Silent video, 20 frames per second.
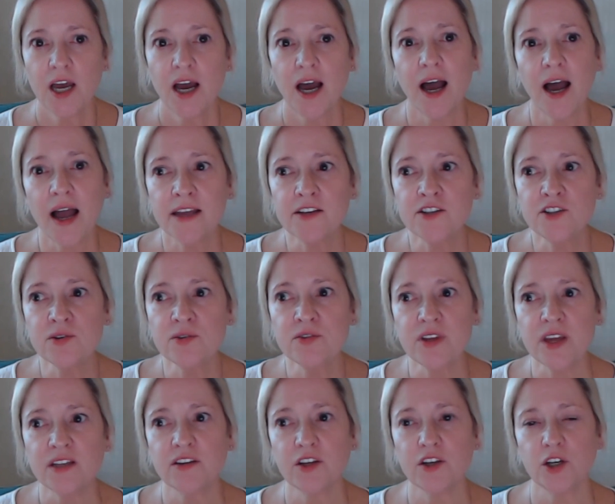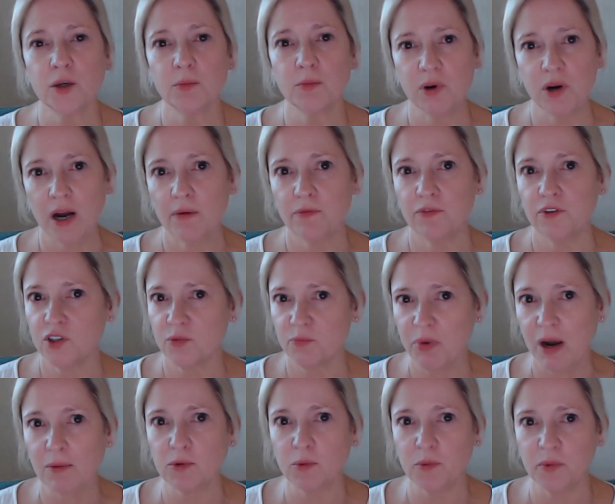I do think that her proffers
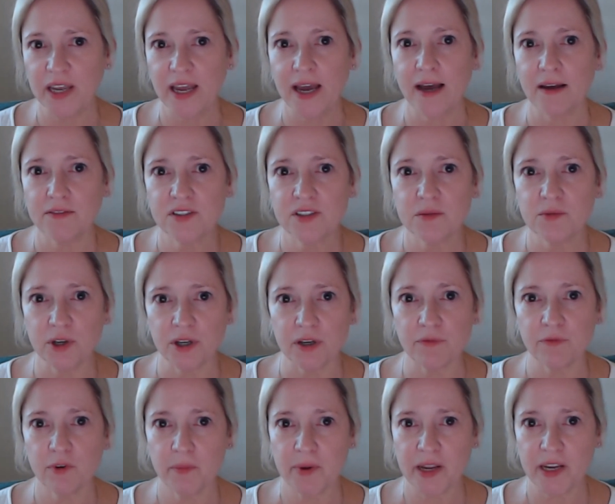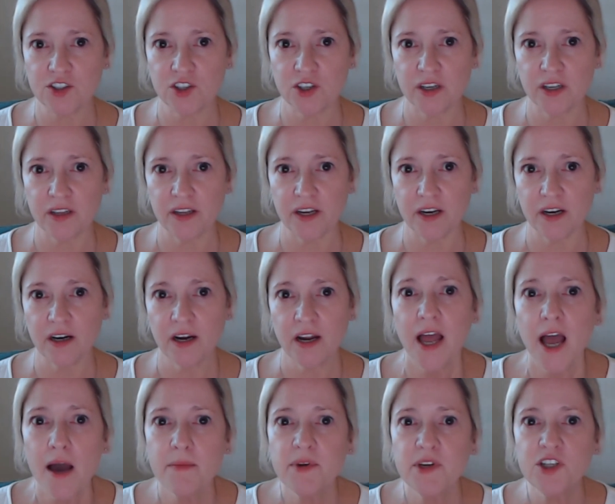probably have some good information in there.
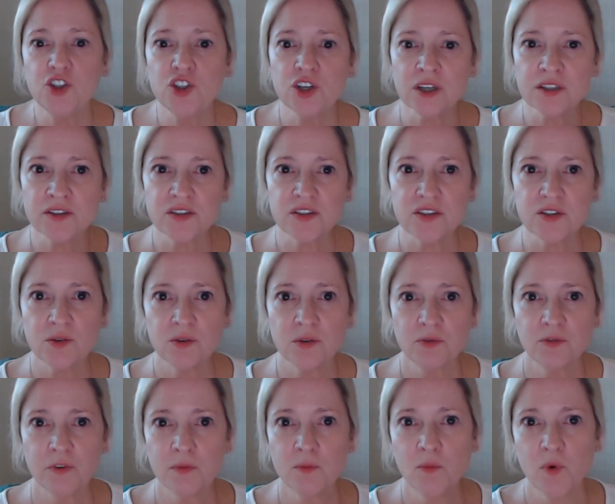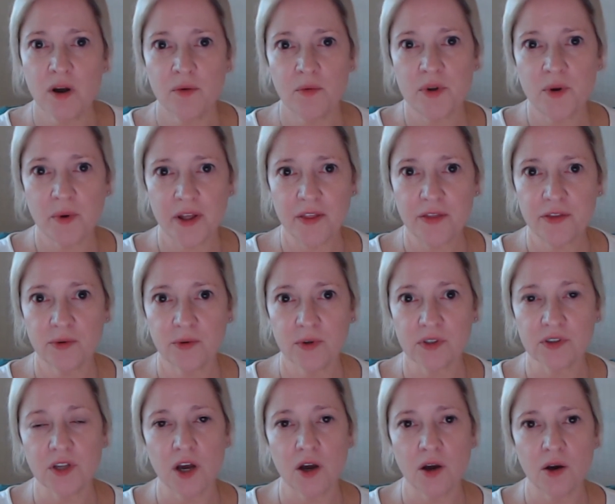I mean, just from what we went through
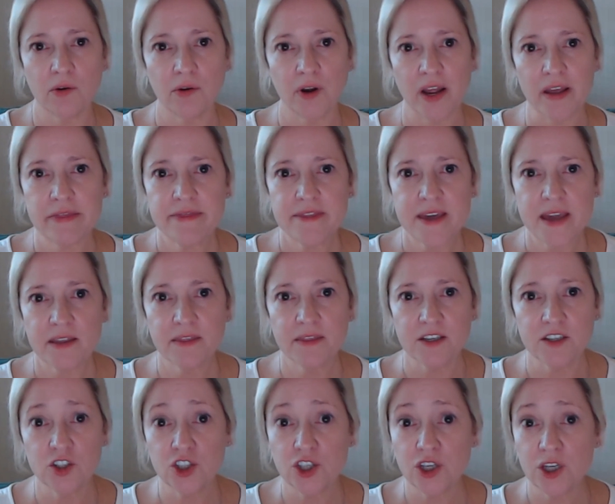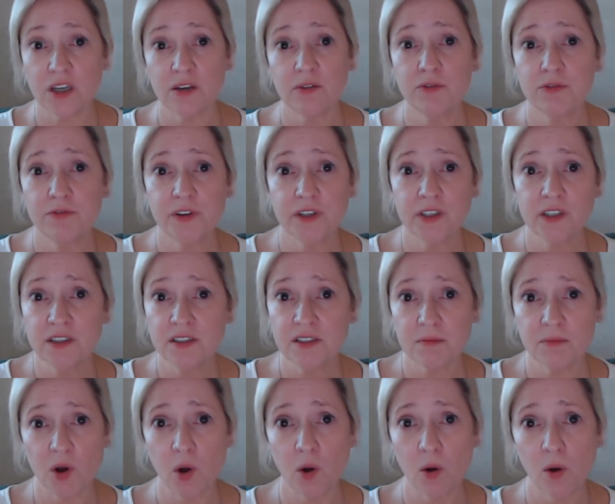alone, I think that she can fill in some
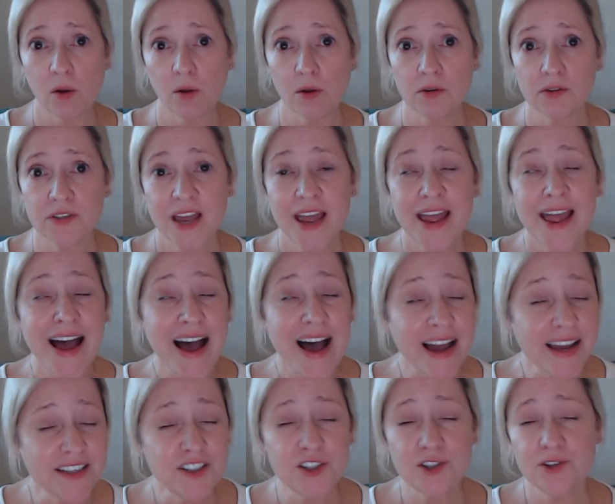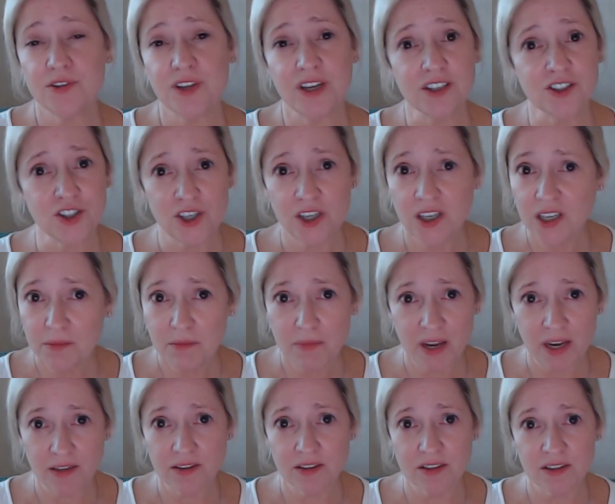holes. I do think she can
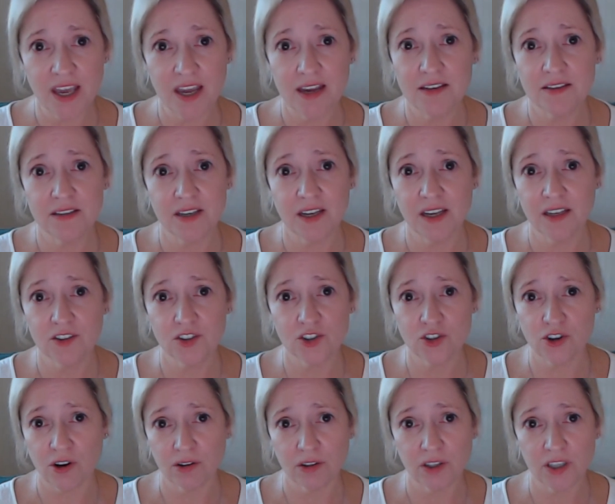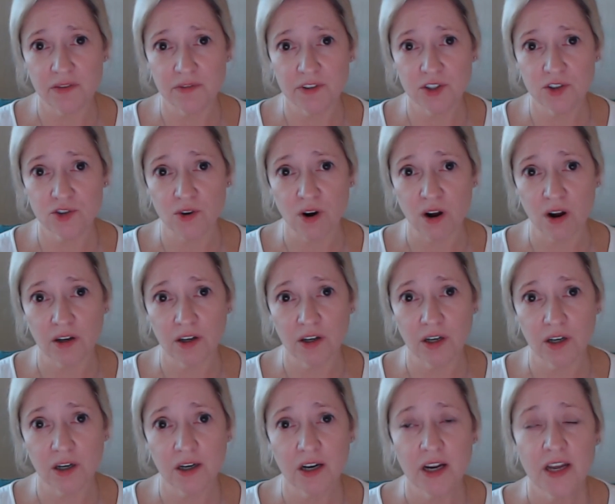make the case against Charlie even
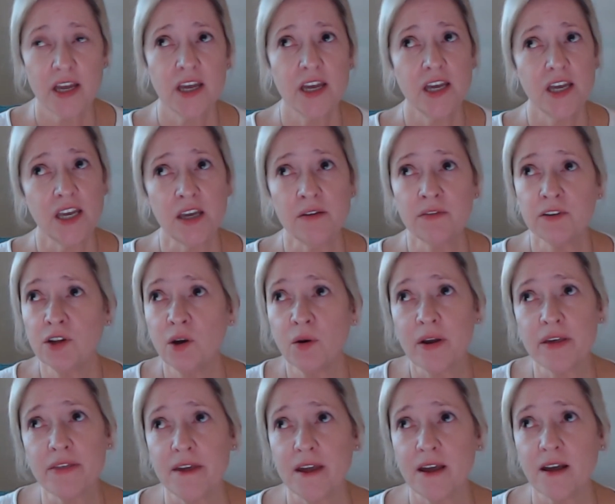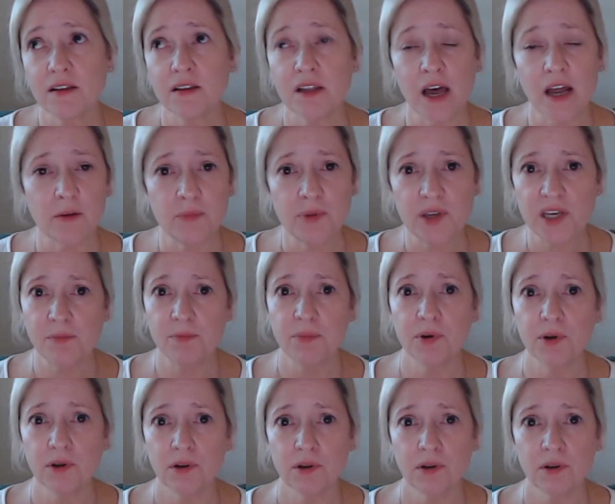stronger, even though I think a lot of
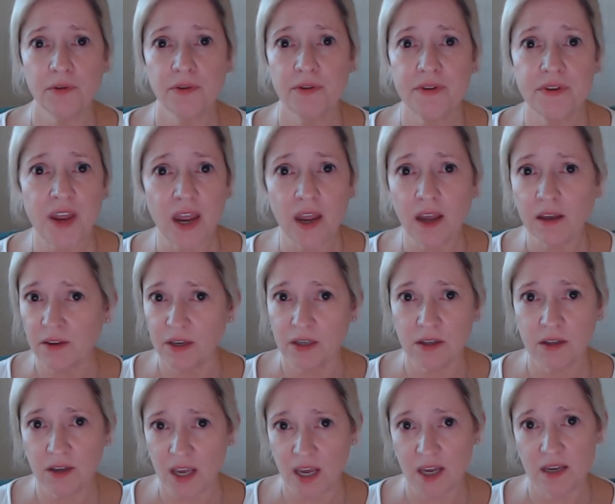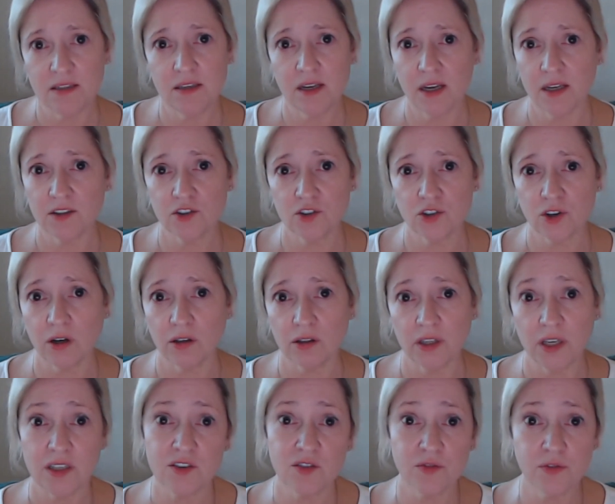people think that the case against
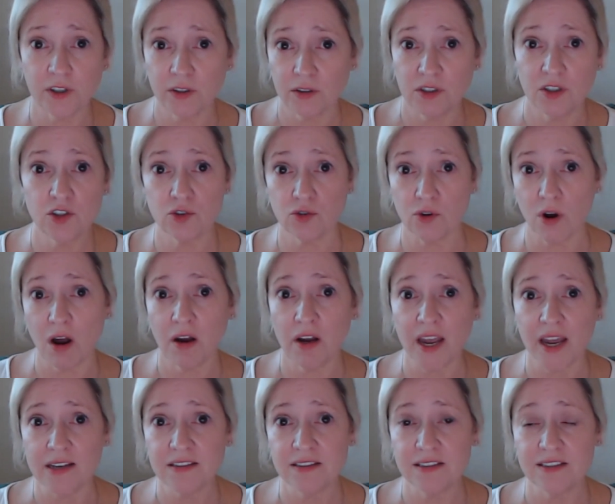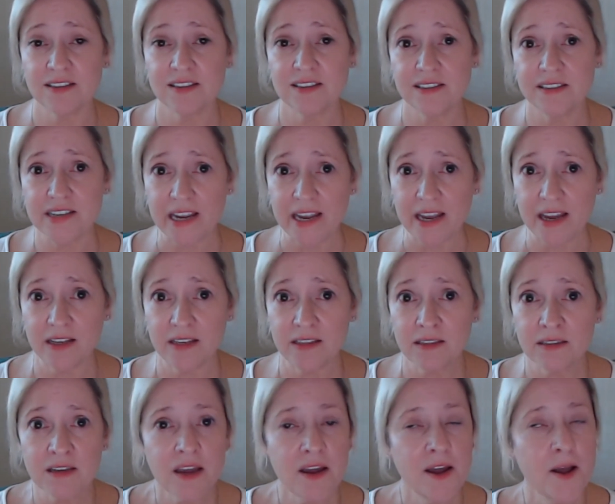Charlie is fairly strong as it
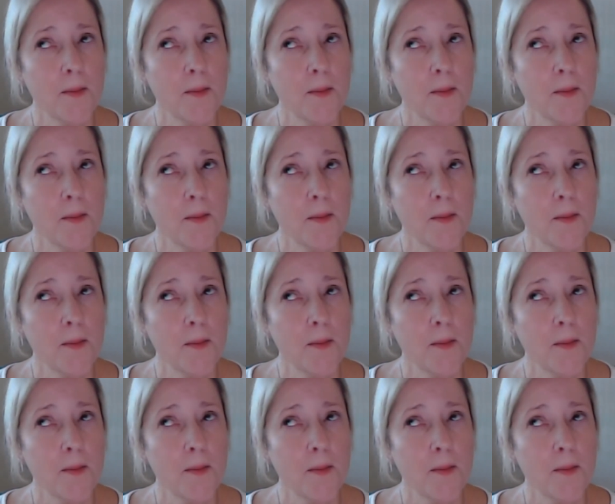stands.